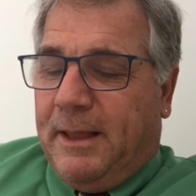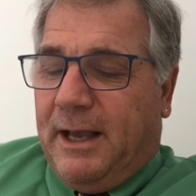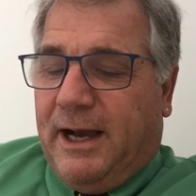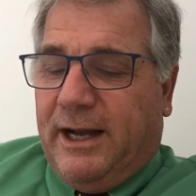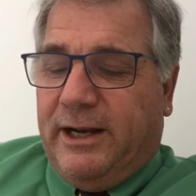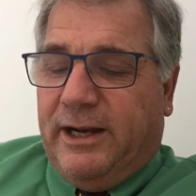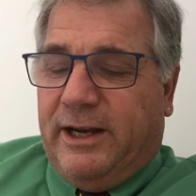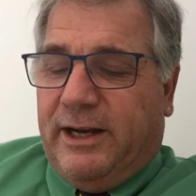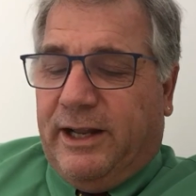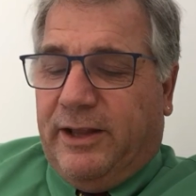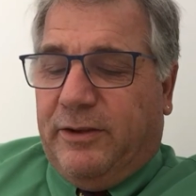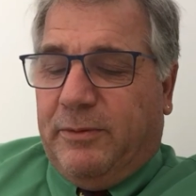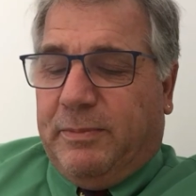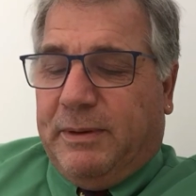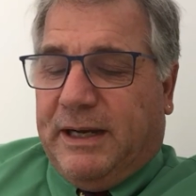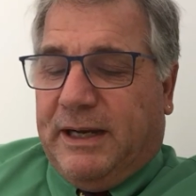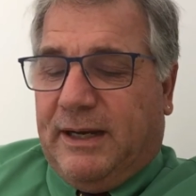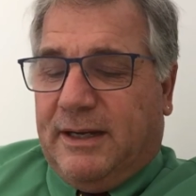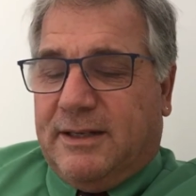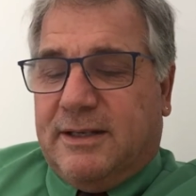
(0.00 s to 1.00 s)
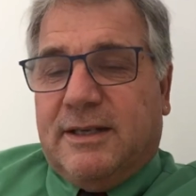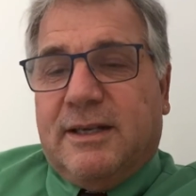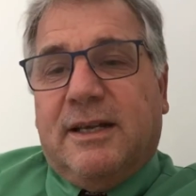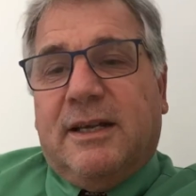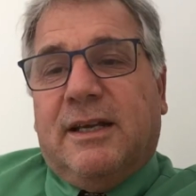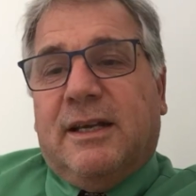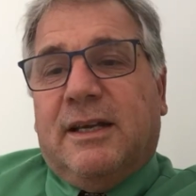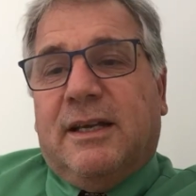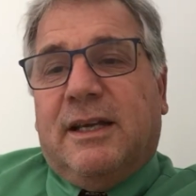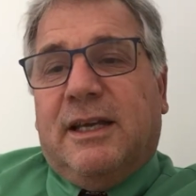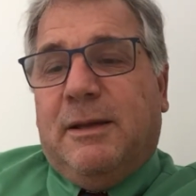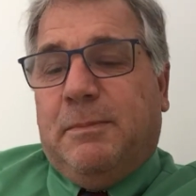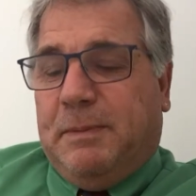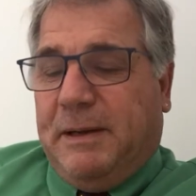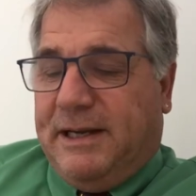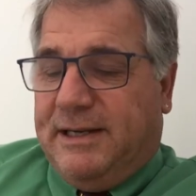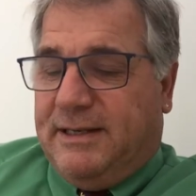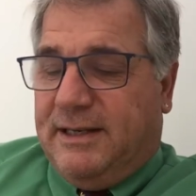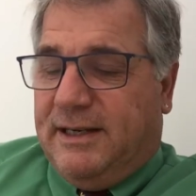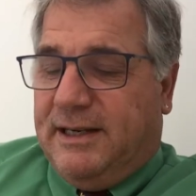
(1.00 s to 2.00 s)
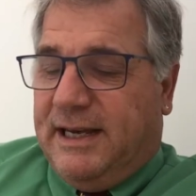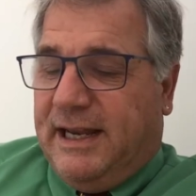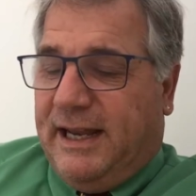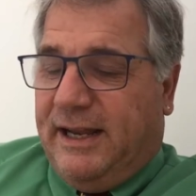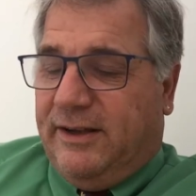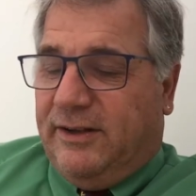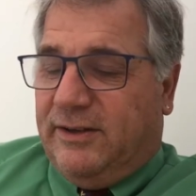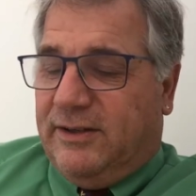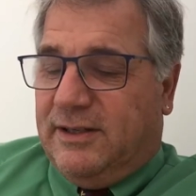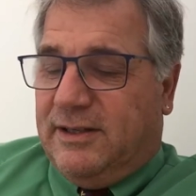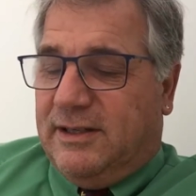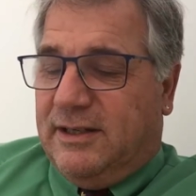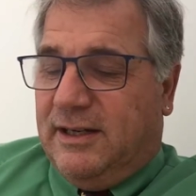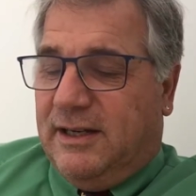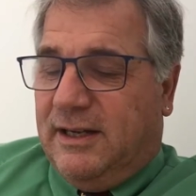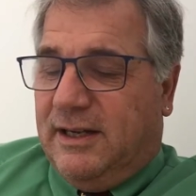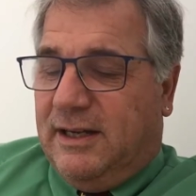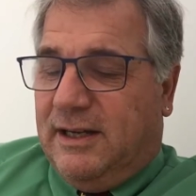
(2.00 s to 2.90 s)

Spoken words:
On another box he painted nails.